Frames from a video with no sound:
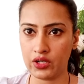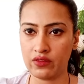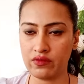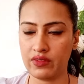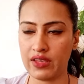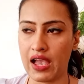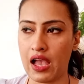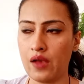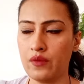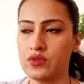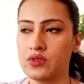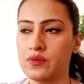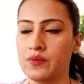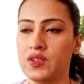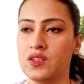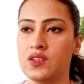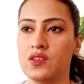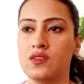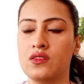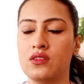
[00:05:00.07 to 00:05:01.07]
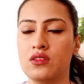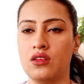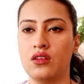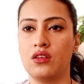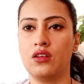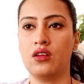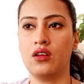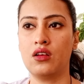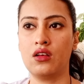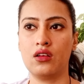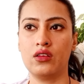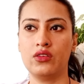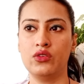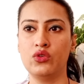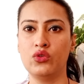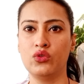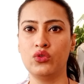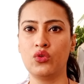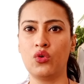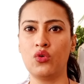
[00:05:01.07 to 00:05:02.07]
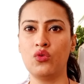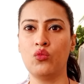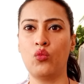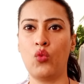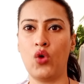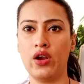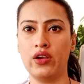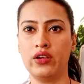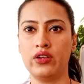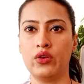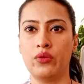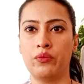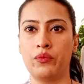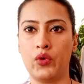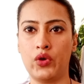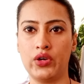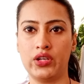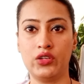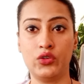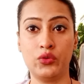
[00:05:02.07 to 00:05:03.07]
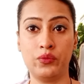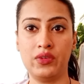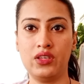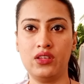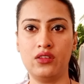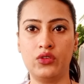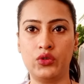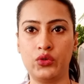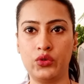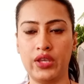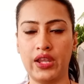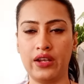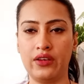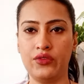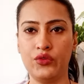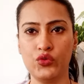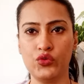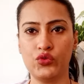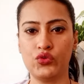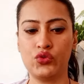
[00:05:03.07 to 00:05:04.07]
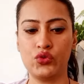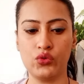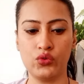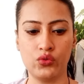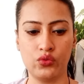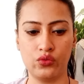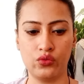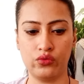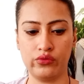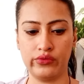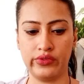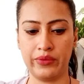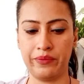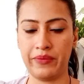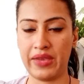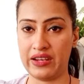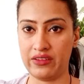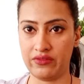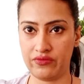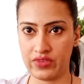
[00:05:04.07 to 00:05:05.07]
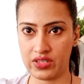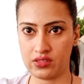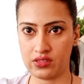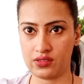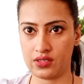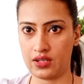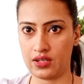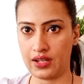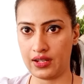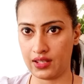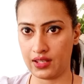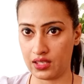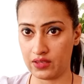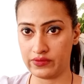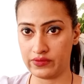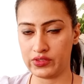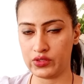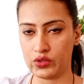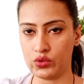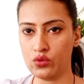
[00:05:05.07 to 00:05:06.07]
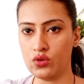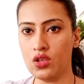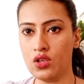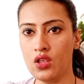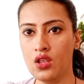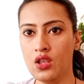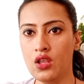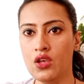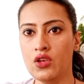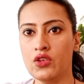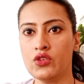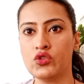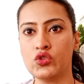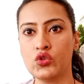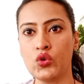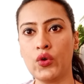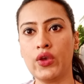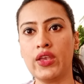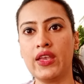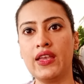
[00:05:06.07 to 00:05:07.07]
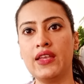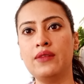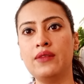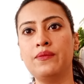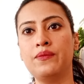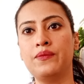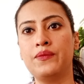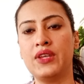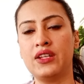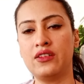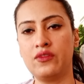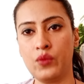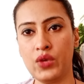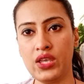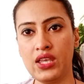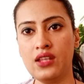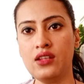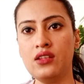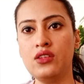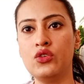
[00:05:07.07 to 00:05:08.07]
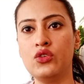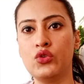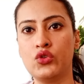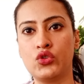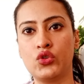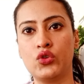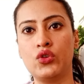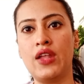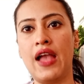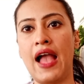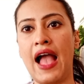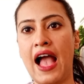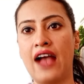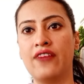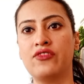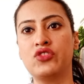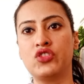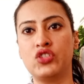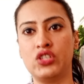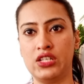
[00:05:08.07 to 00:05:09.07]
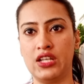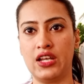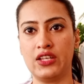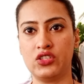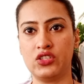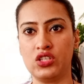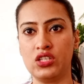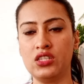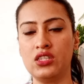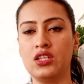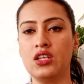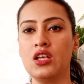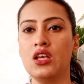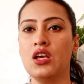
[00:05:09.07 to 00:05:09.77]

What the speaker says: of gaps, because you don't want your body to get used to the benefits it gives you. So in between you should have shilajit,